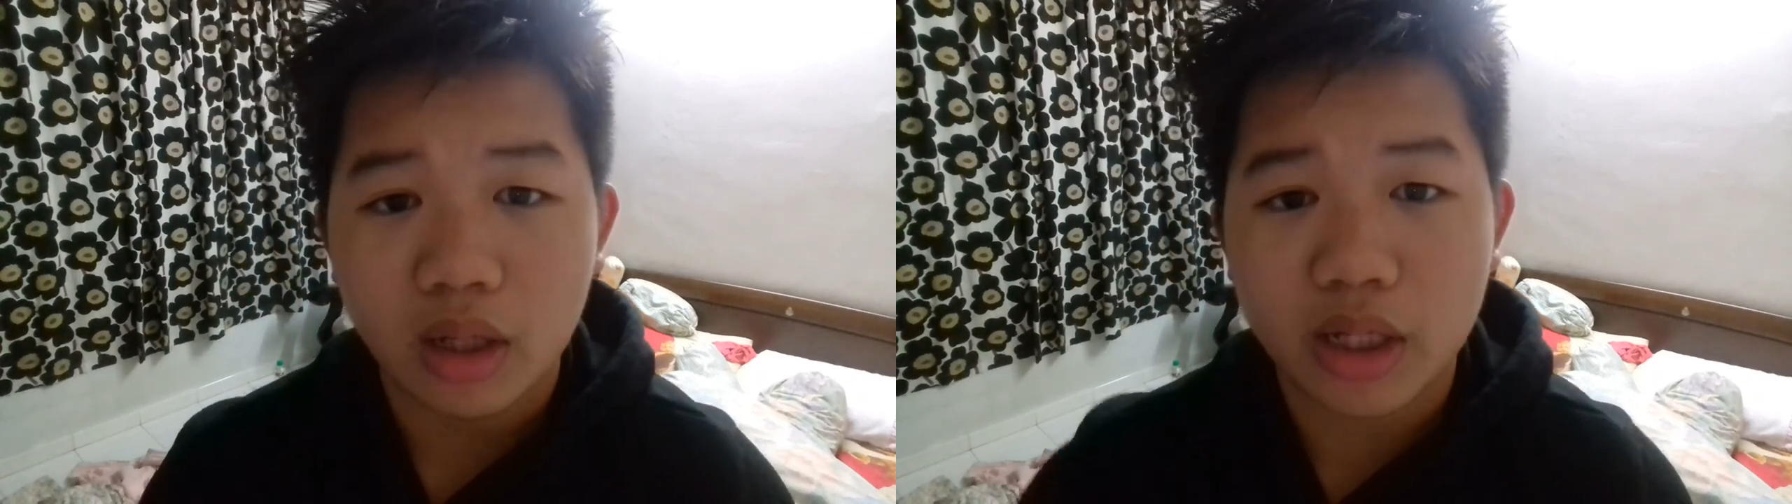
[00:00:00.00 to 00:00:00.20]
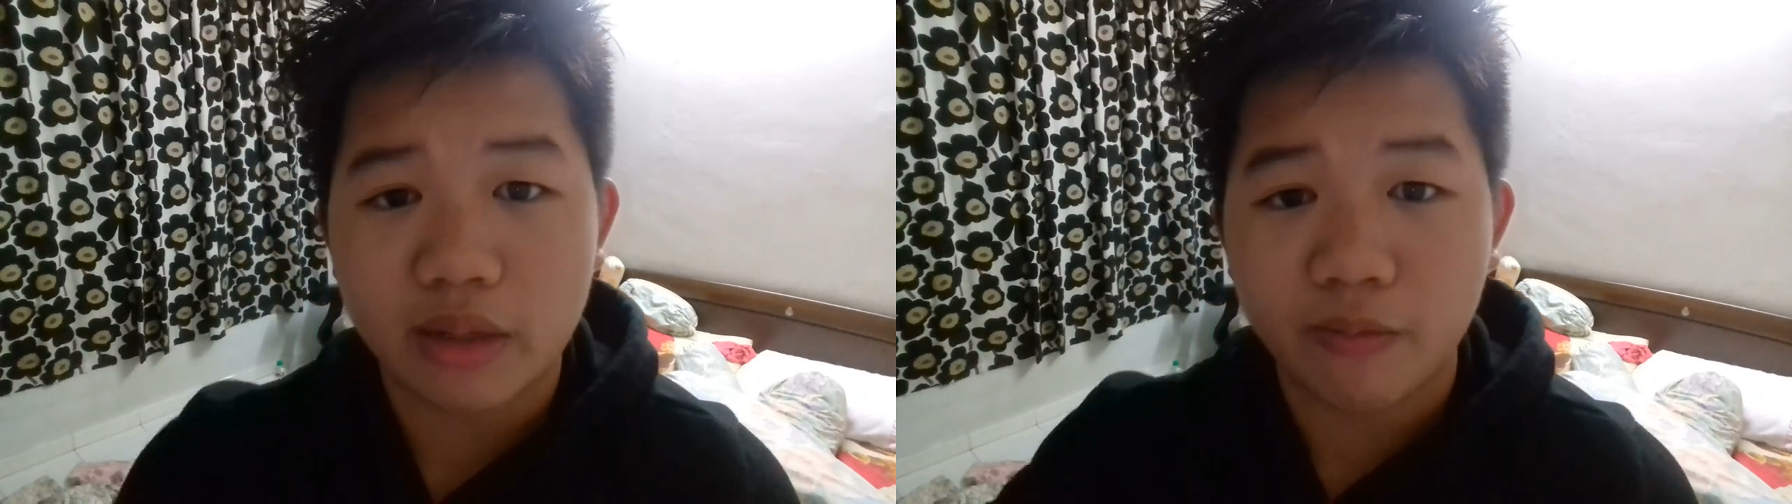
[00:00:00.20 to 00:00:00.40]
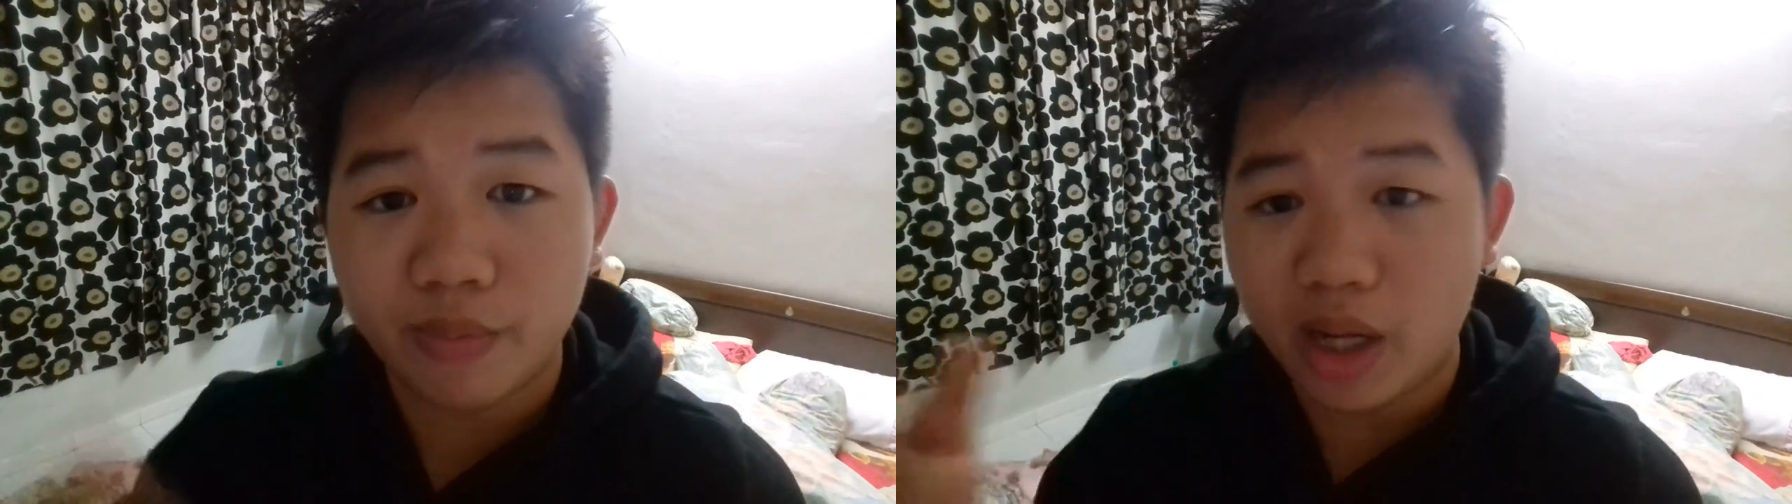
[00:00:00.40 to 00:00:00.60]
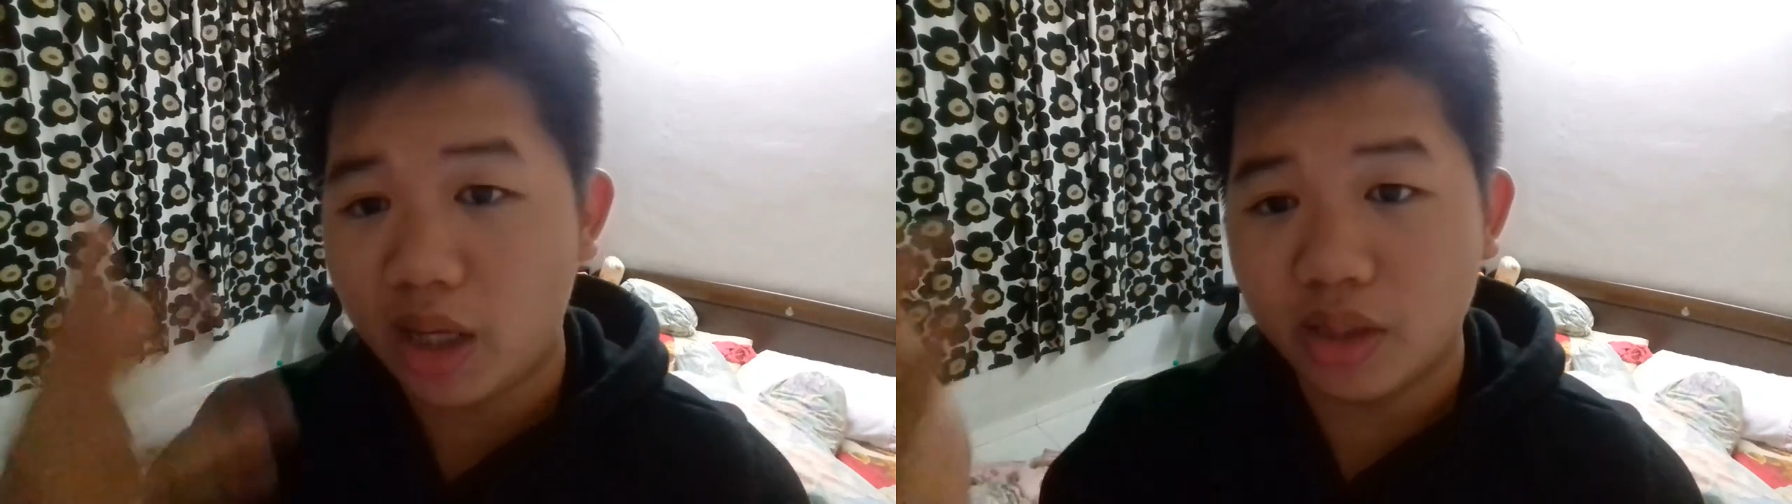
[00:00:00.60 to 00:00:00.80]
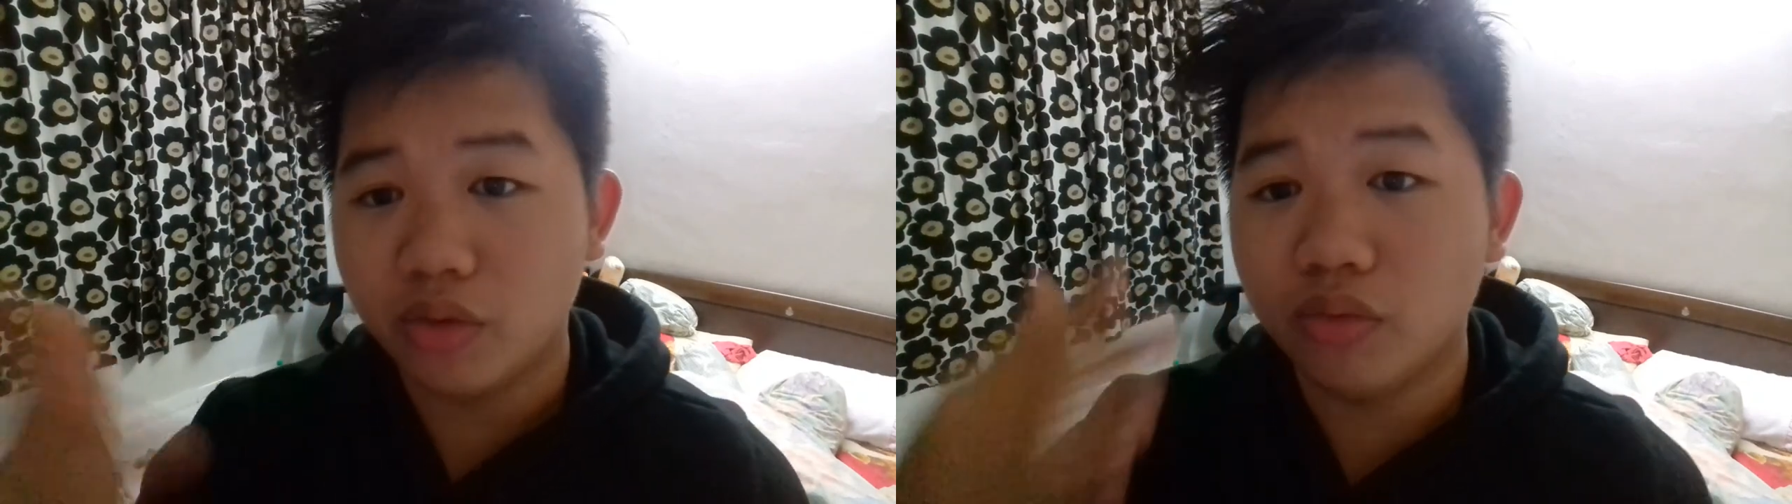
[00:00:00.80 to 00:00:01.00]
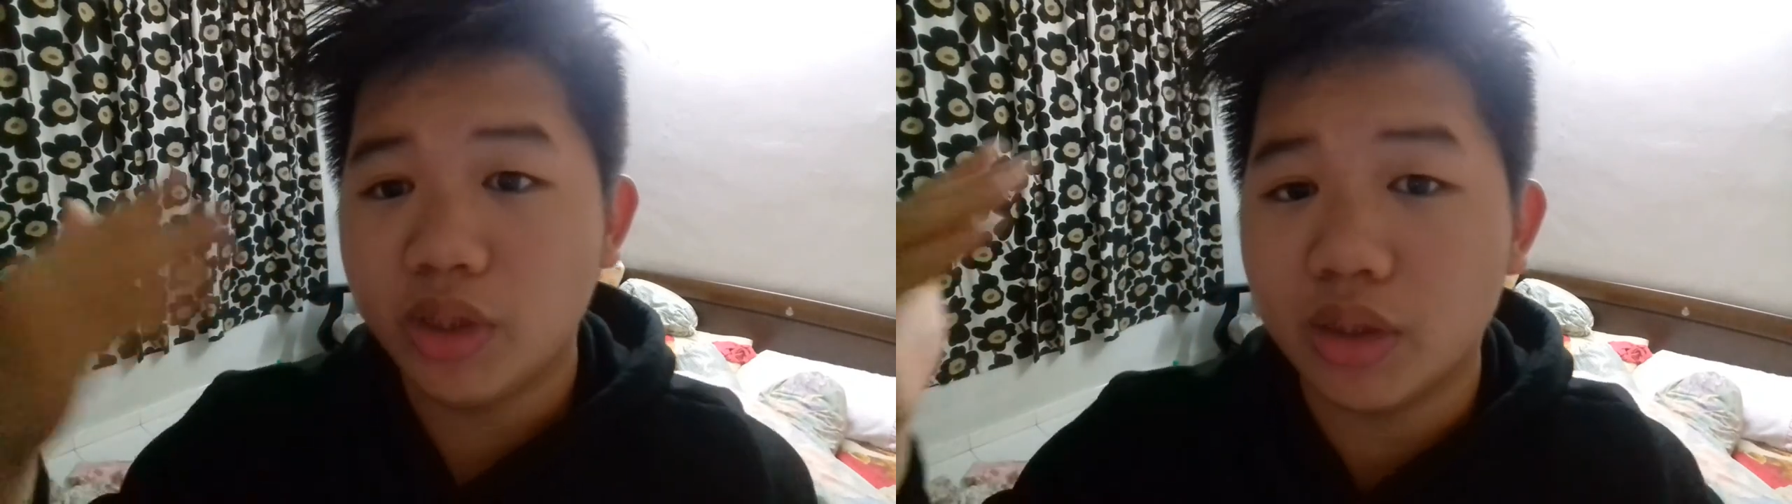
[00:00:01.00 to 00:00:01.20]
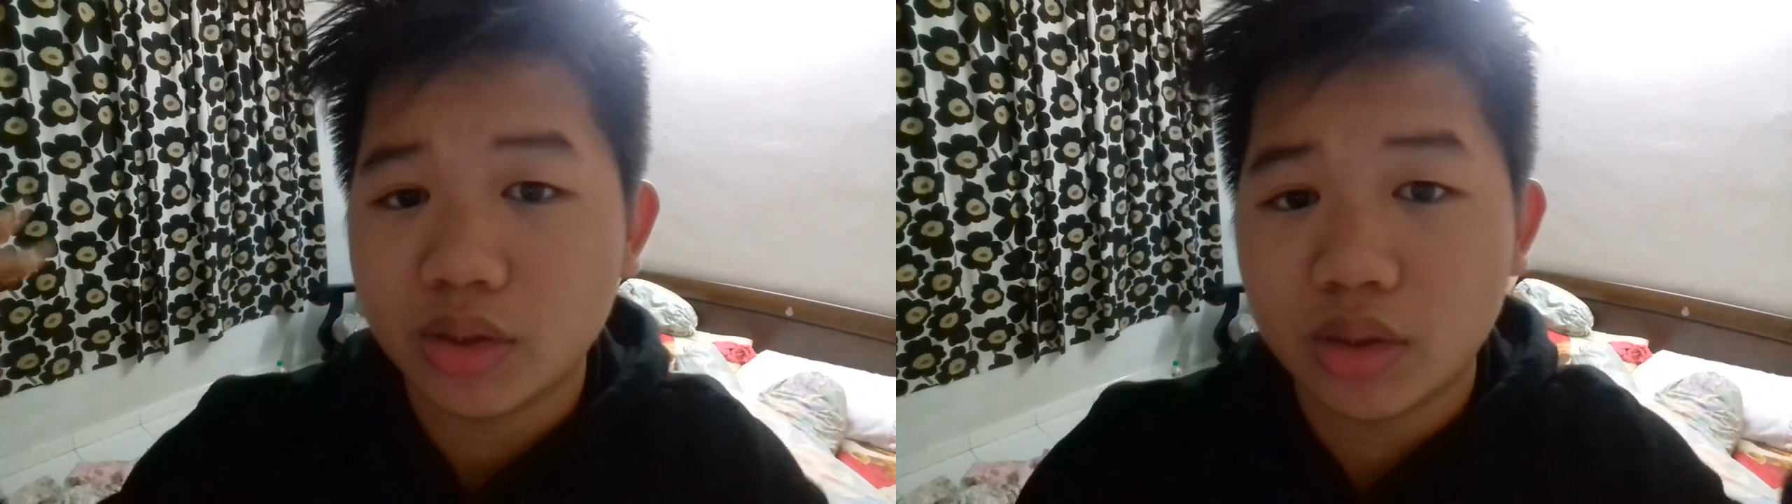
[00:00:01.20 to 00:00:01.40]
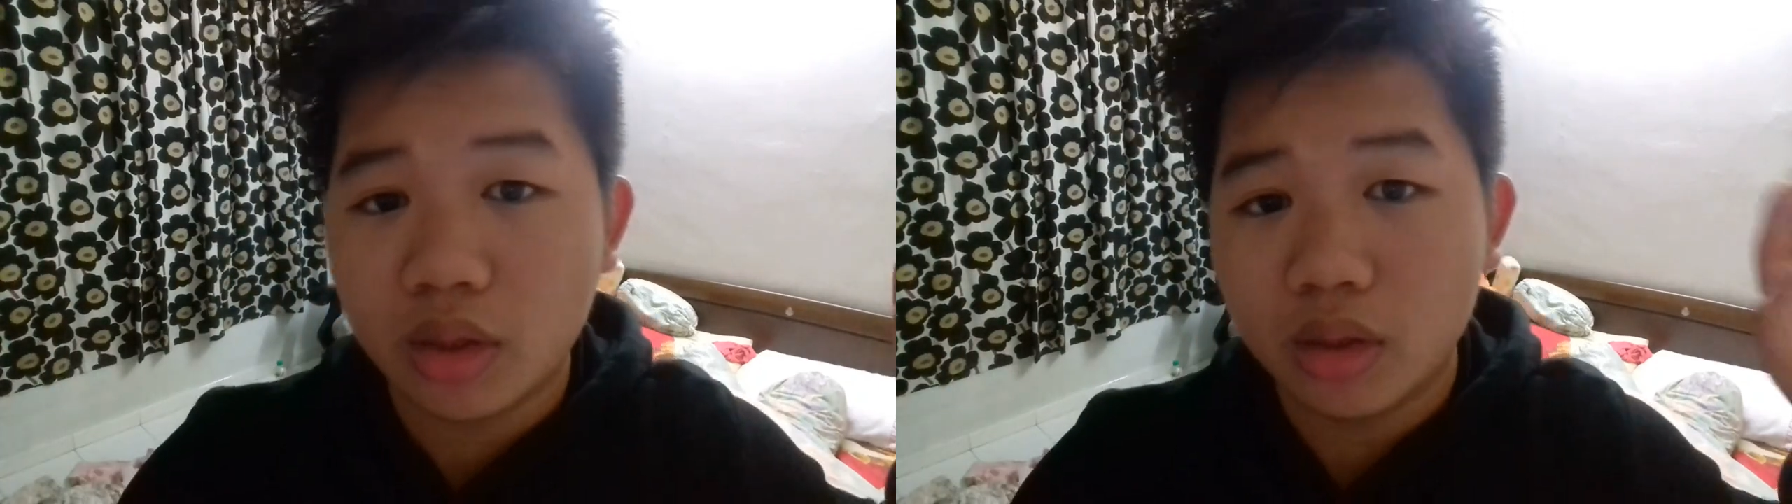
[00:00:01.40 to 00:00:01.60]
Okay, but I can do
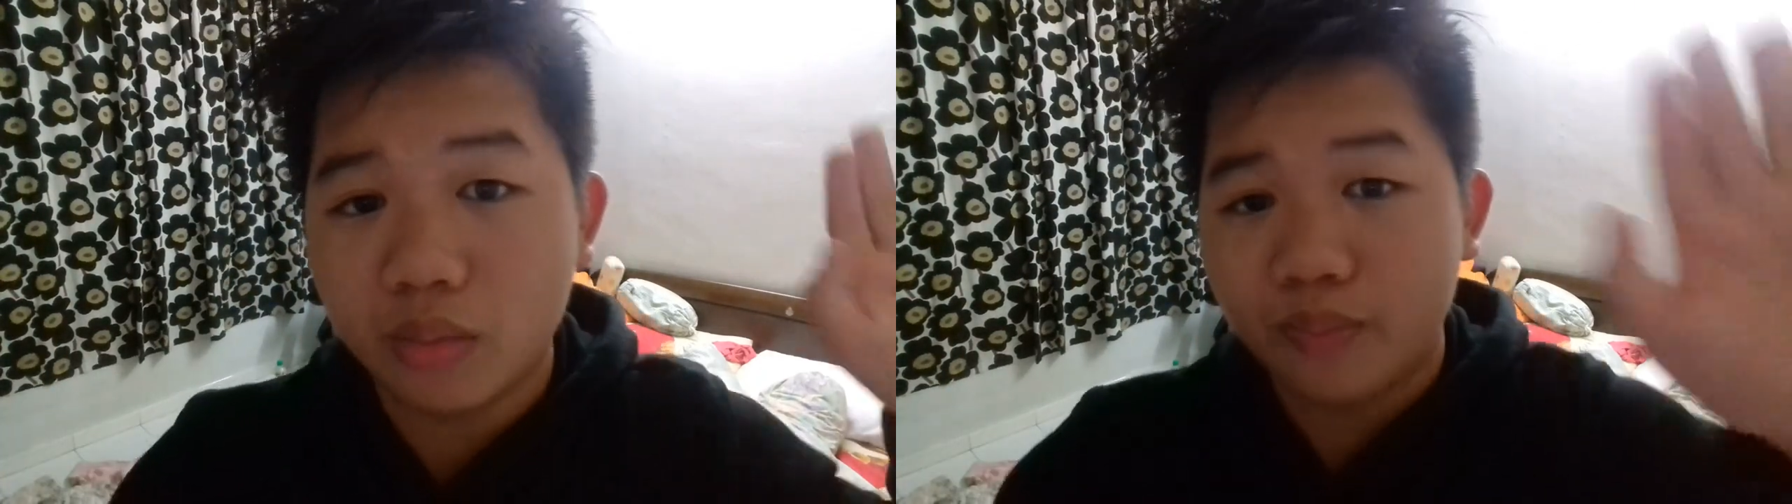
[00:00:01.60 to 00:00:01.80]
this.